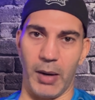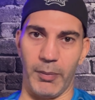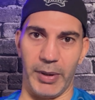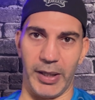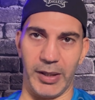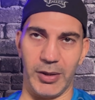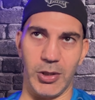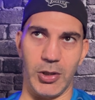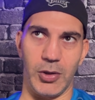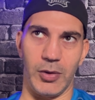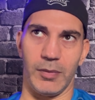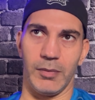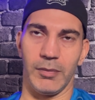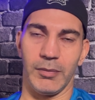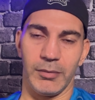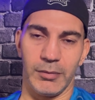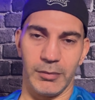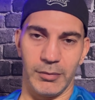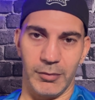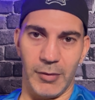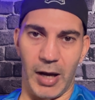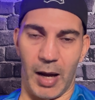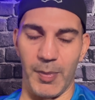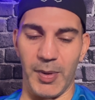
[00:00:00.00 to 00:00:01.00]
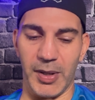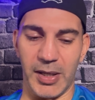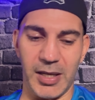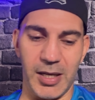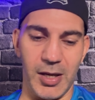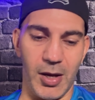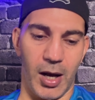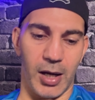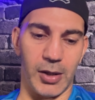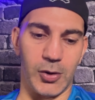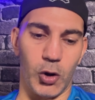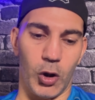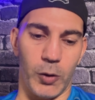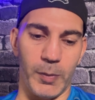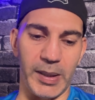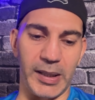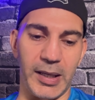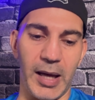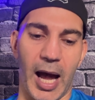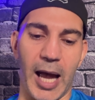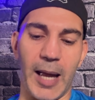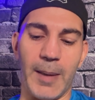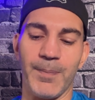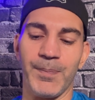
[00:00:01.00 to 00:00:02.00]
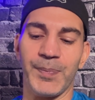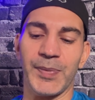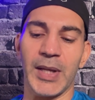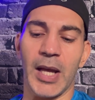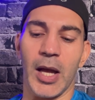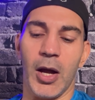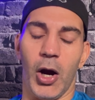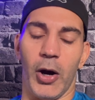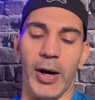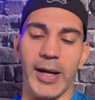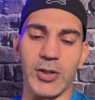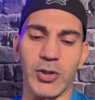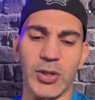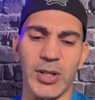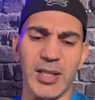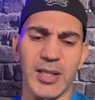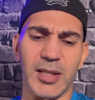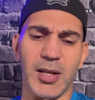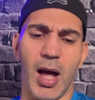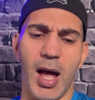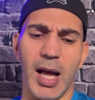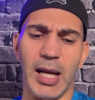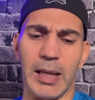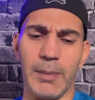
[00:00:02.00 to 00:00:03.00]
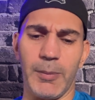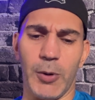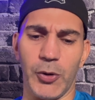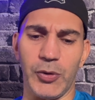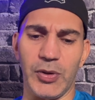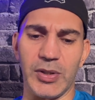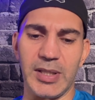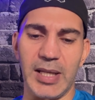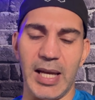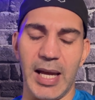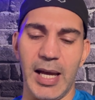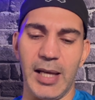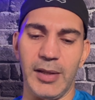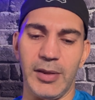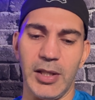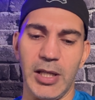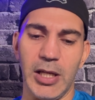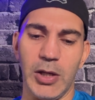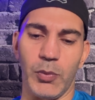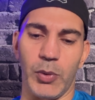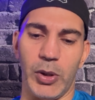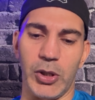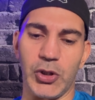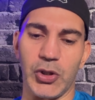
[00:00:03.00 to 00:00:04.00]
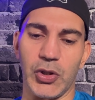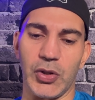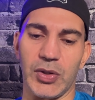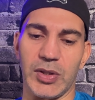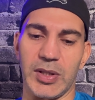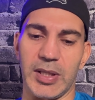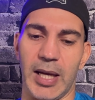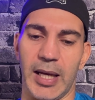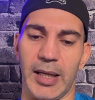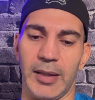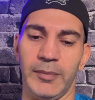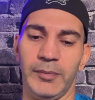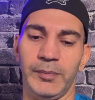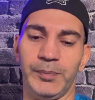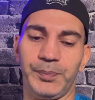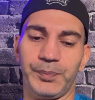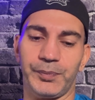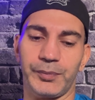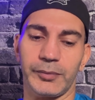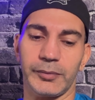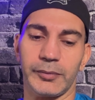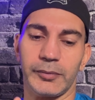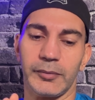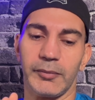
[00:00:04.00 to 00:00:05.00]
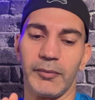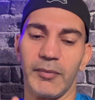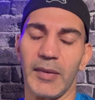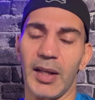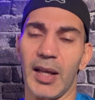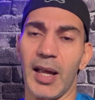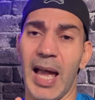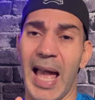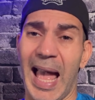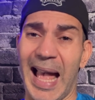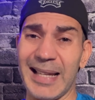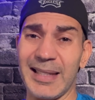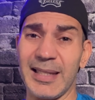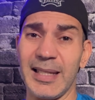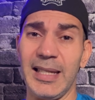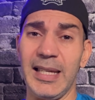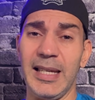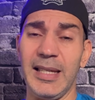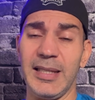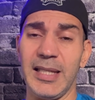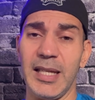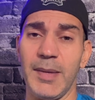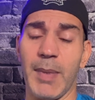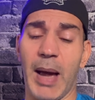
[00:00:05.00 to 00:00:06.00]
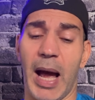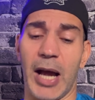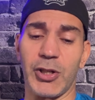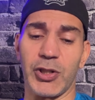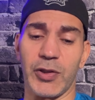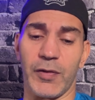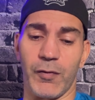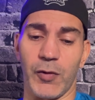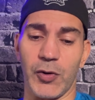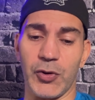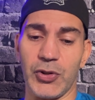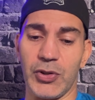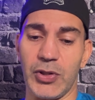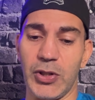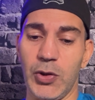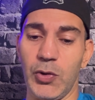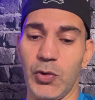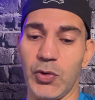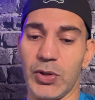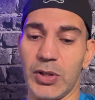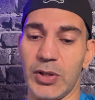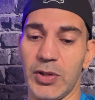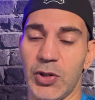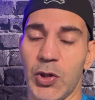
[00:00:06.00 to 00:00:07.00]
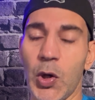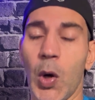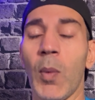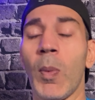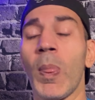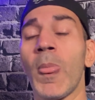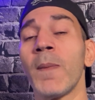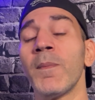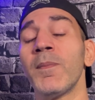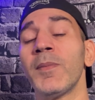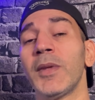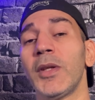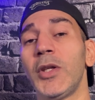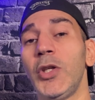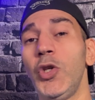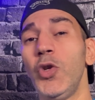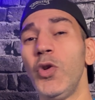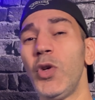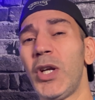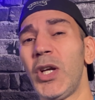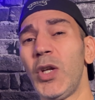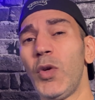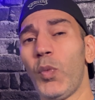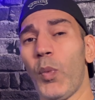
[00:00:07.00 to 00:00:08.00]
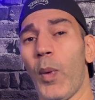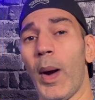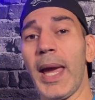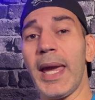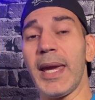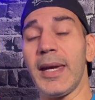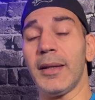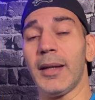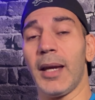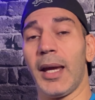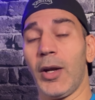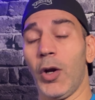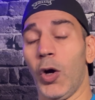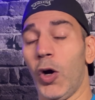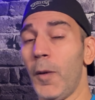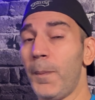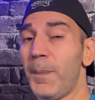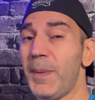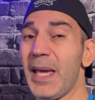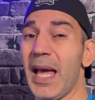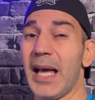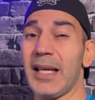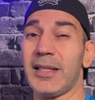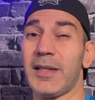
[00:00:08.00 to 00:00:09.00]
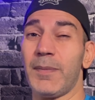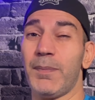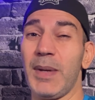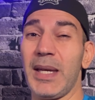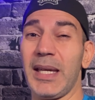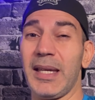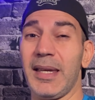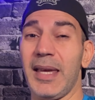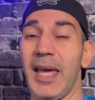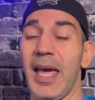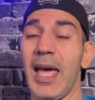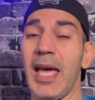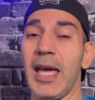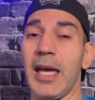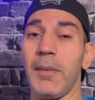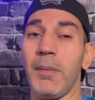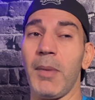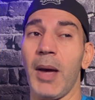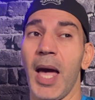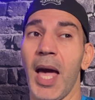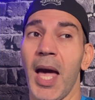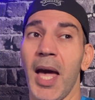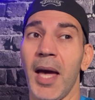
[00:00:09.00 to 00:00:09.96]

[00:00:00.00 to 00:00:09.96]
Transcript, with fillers: I'm like, dude, I'm the Keon Coleman guy. All right, so let's talk about this. Anthony Richardson has an easy matchup versus Houston. So you can wait and hope he has a big game